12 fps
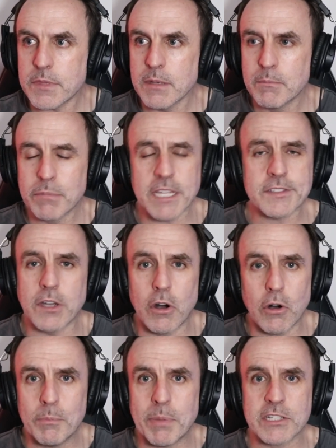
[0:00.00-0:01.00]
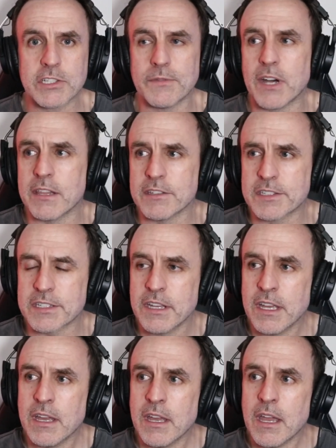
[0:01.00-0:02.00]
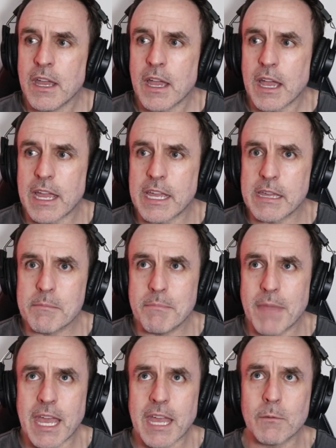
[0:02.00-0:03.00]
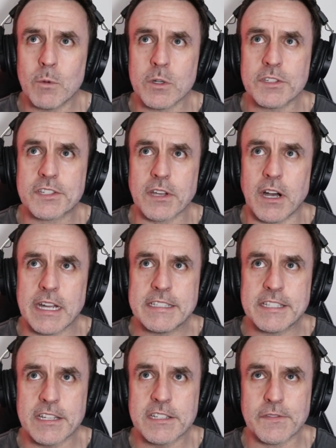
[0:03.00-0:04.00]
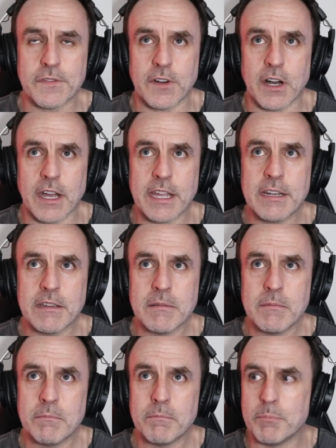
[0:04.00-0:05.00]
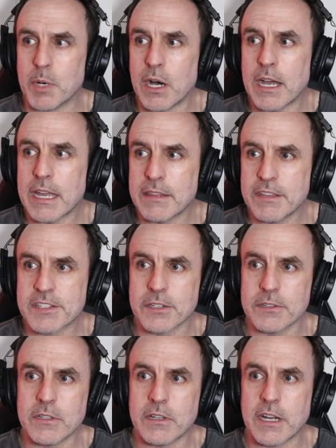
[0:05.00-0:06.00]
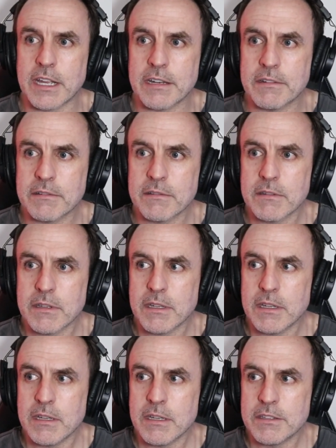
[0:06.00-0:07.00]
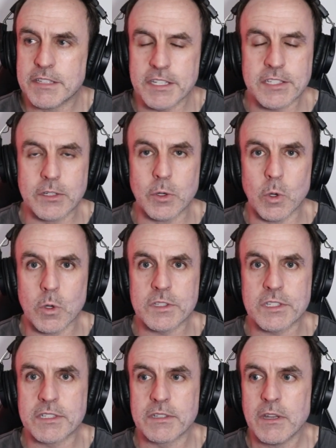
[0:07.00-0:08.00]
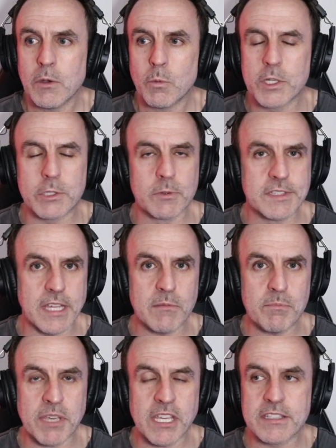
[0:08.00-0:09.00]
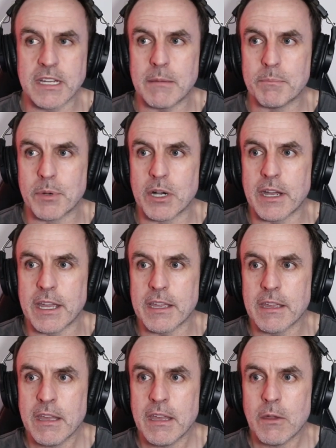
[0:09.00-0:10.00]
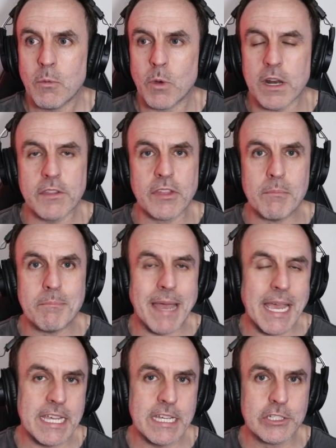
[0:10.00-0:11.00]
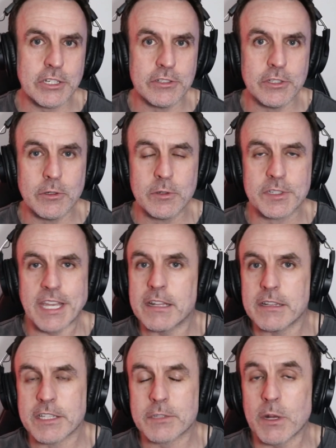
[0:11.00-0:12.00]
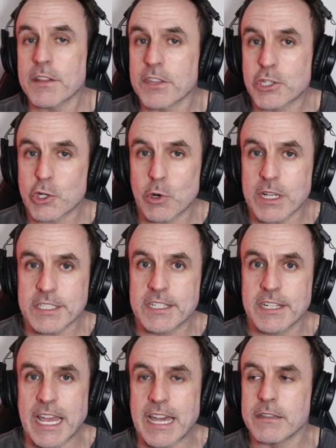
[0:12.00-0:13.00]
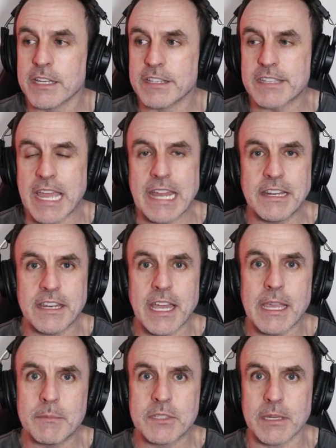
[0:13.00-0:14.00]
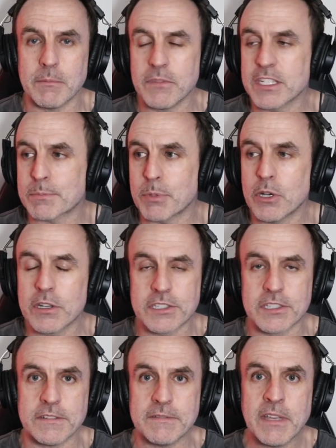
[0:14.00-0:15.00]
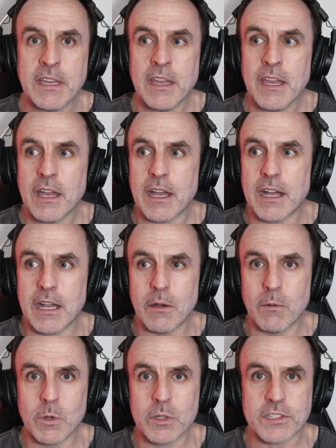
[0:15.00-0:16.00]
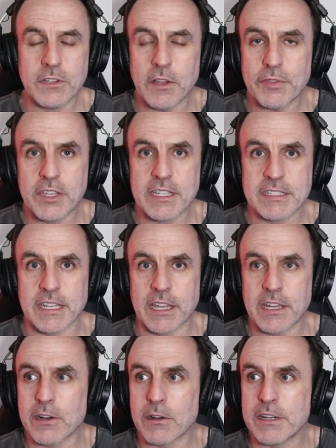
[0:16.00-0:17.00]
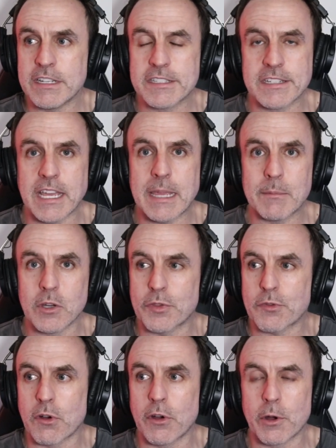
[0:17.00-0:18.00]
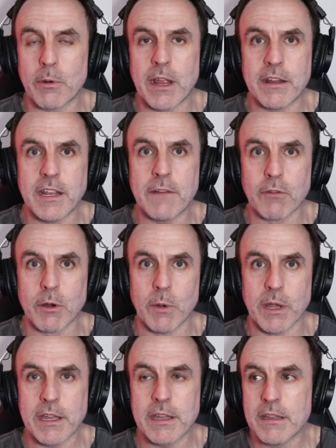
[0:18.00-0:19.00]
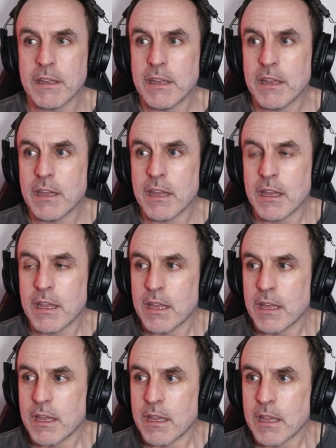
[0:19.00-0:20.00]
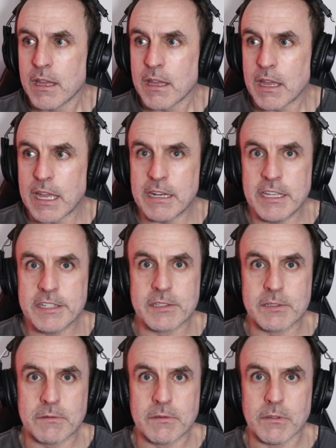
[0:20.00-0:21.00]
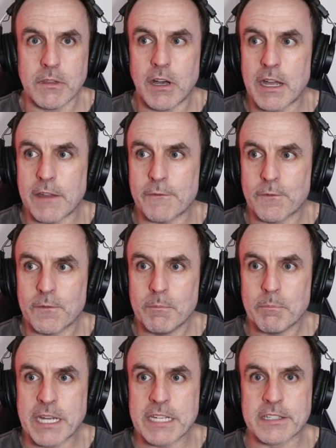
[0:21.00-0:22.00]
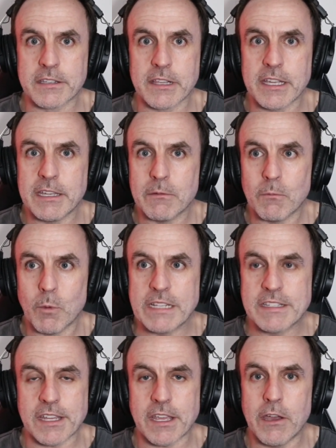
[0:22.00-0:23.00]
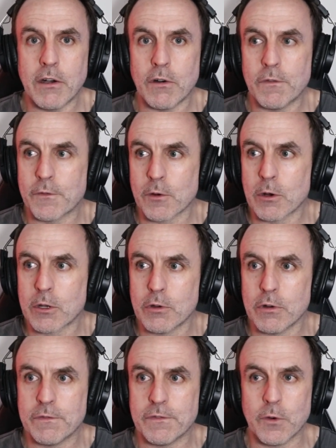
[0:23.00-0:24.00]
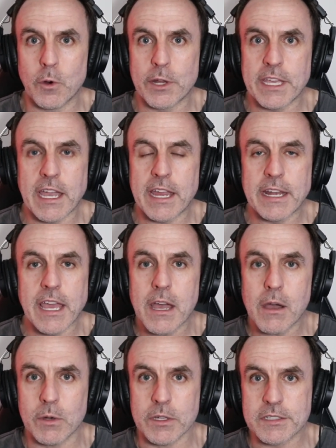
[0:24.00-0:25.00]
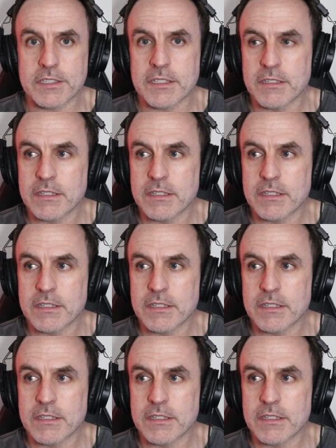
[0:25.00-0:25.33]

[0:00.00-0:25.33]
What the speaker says: plus a whole bunch of others. A man was identified by this online discourse, which was then picked up by one of the major news outlets, one of the trusted outlets, and named him. This person was not the attacker, and his name got thrown around everywhere. And his life basically went to hell for a good 48 hours.